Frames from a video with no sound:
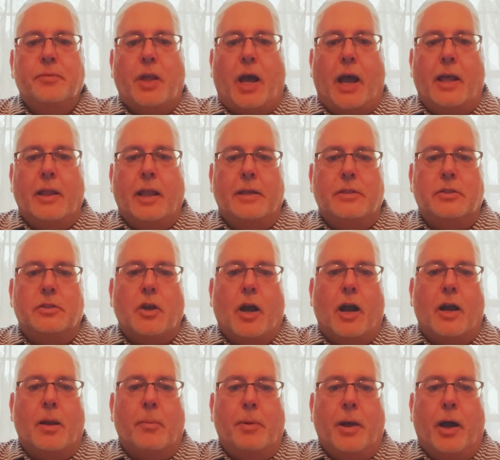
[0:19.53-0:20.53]
I like to
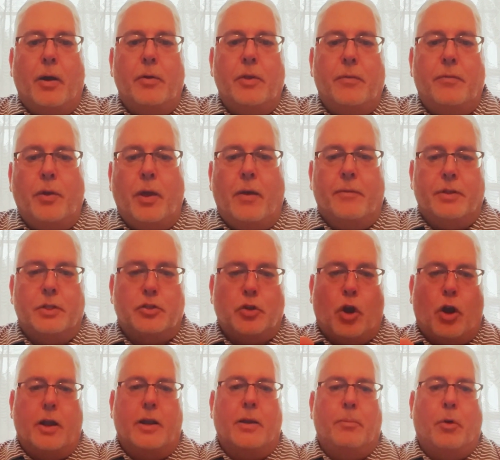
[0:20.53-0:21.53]
talk about if you have a
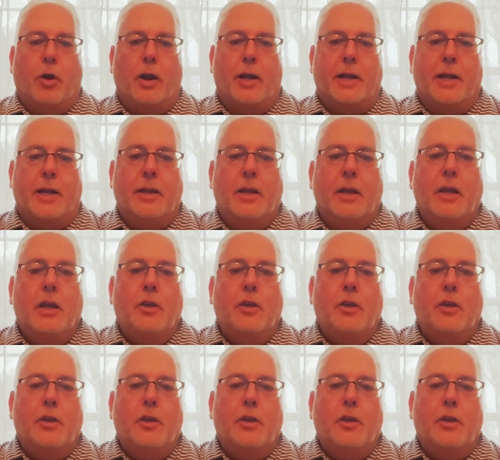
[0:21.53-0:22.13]
target market,